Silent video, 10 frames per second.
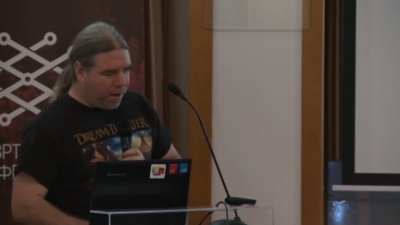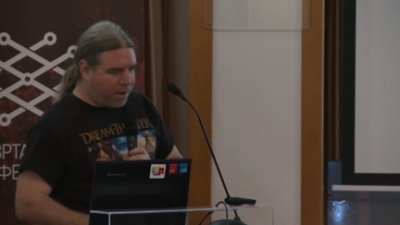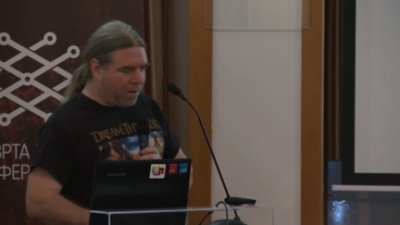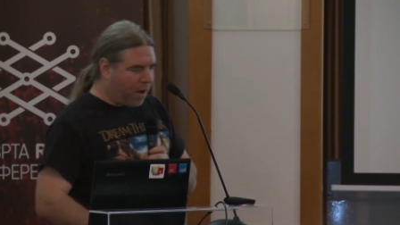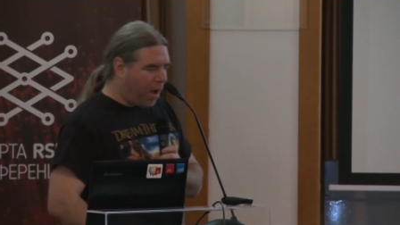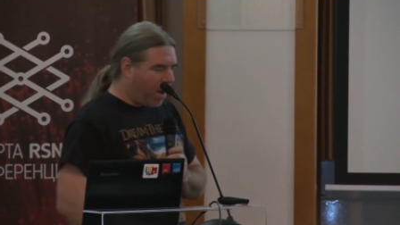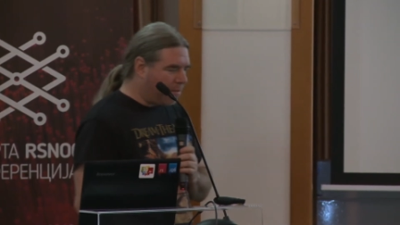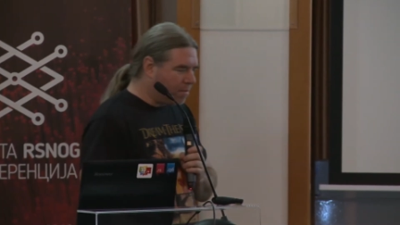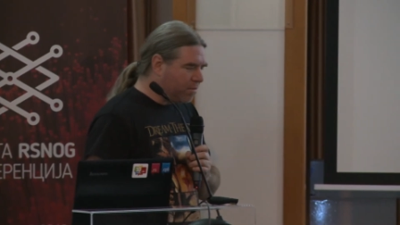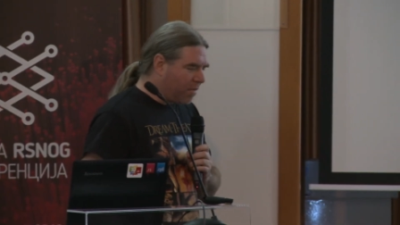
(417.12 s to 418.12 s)
you know,
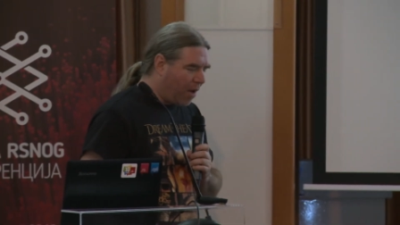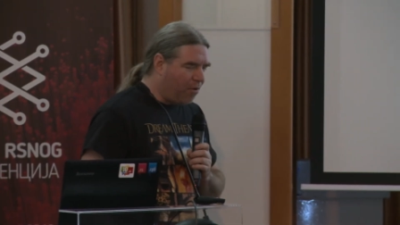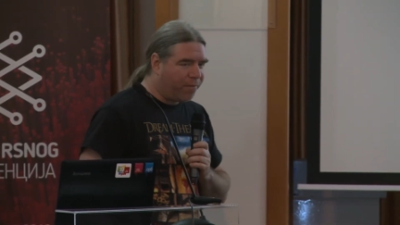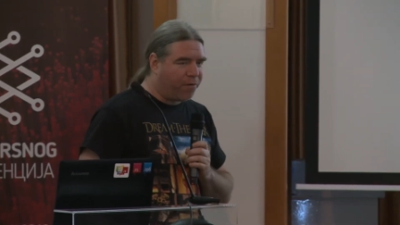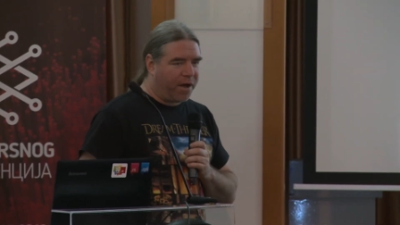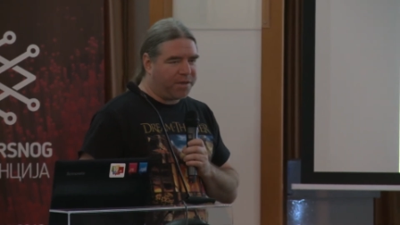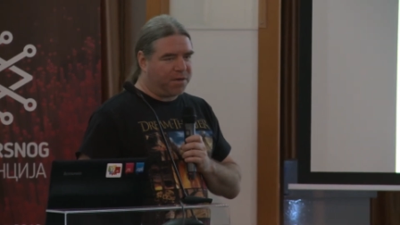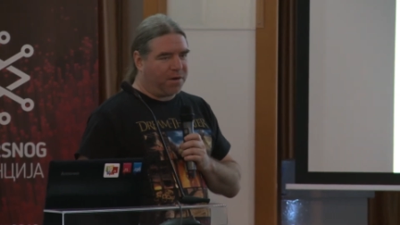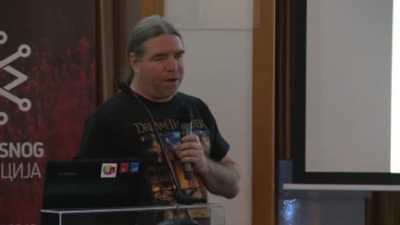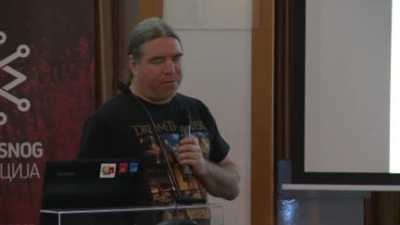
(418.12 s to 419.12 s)
I work for
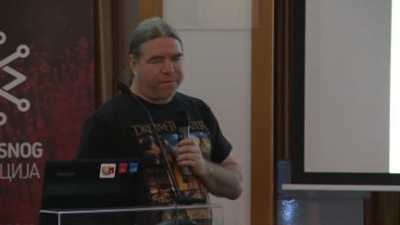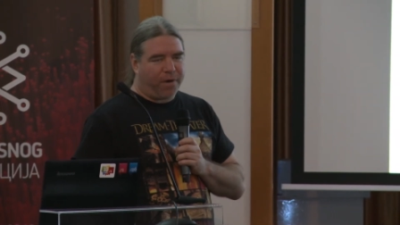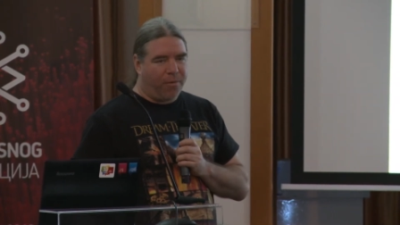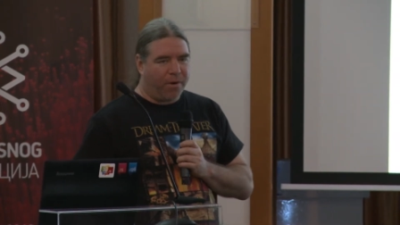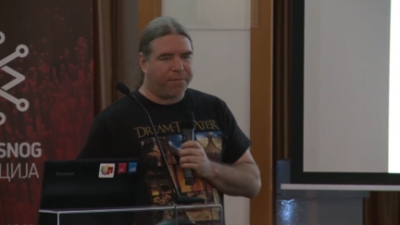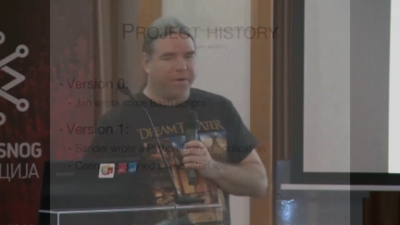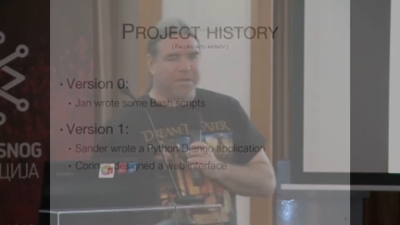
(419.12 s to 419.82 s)
ISOC. I work for